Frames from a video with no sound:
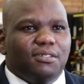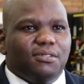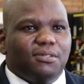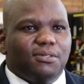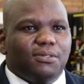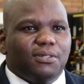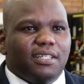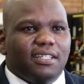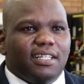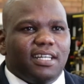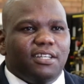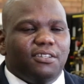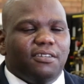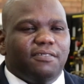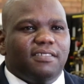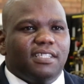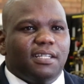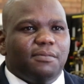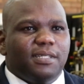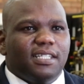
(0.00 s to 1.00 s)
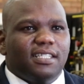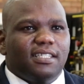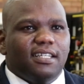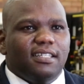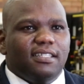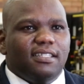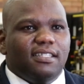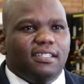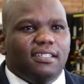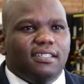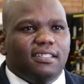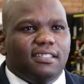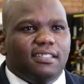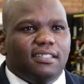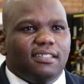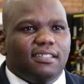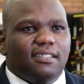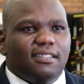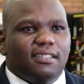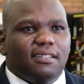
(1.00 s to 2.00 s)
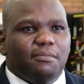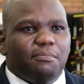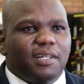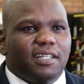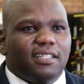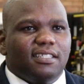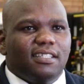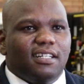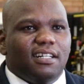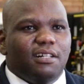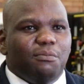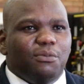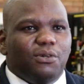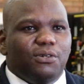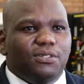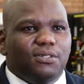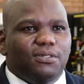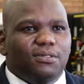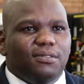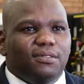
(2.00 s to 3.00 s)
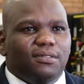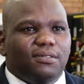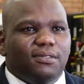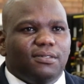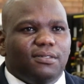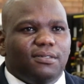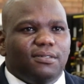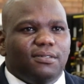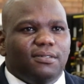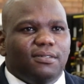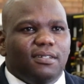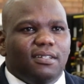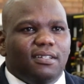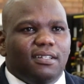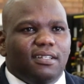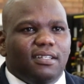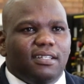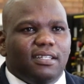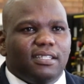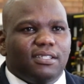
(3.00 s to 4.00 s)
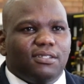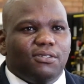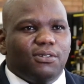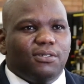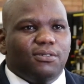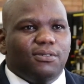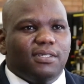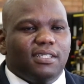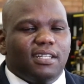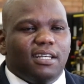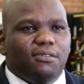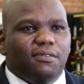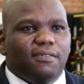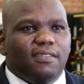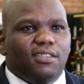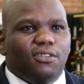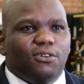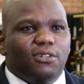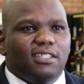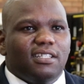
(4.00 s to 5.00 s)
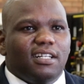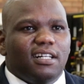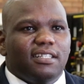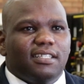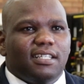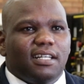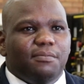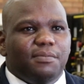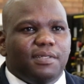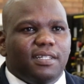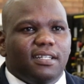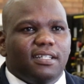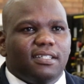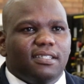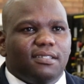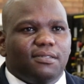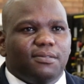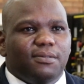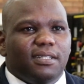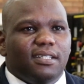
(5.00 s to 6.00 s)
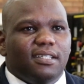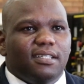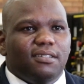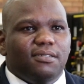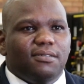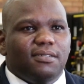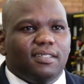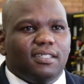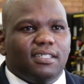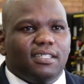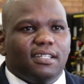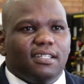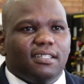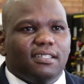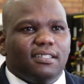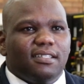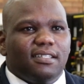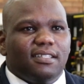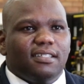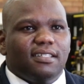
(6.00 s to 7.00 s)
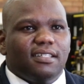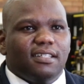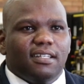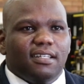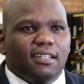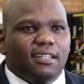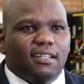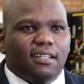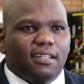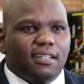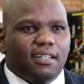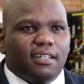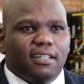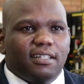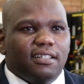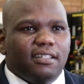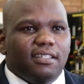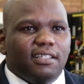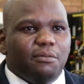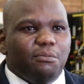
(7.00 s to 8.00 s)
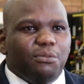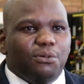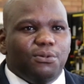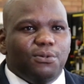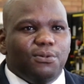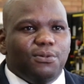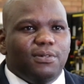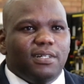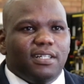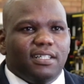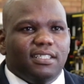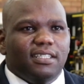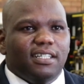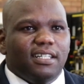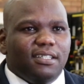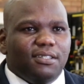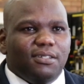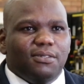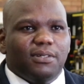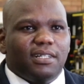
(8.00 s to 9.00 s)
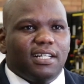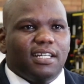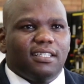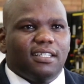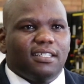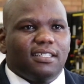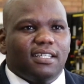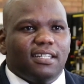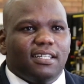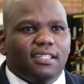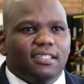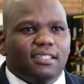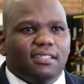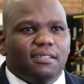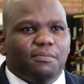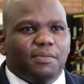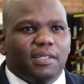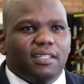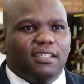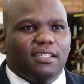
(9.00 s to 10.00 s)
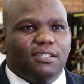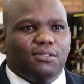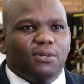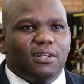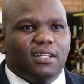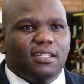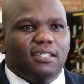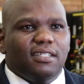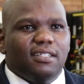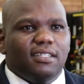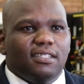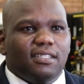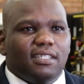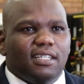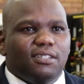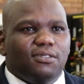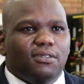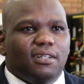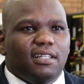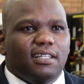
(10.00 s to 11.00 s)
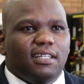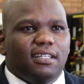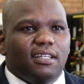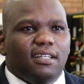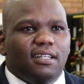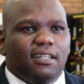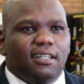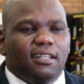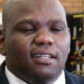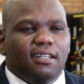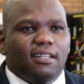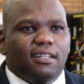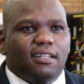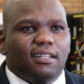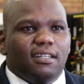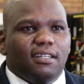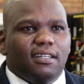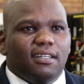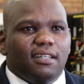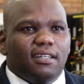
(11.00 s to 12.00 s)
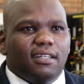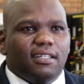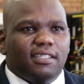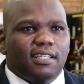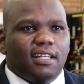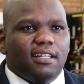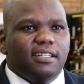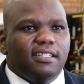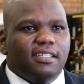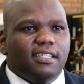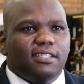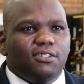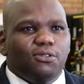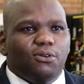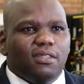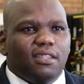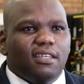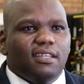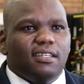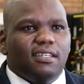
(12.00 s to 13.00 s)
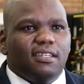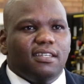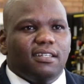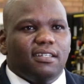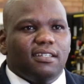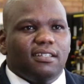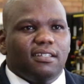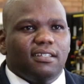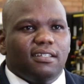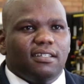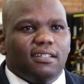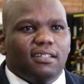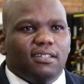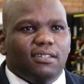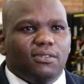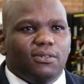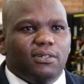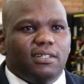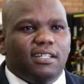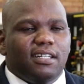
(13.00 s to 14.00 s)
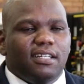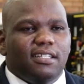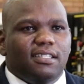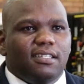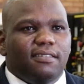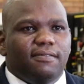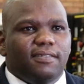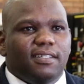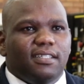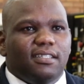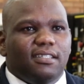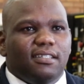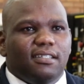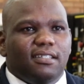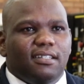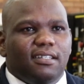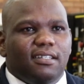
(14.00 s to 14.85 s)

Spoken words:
So the kind of subjects I teach is a practical module. So it's not those kind of theoretical subjects where you just read a book and then you write a test. But this one is actually challenges your thinking, your creativity.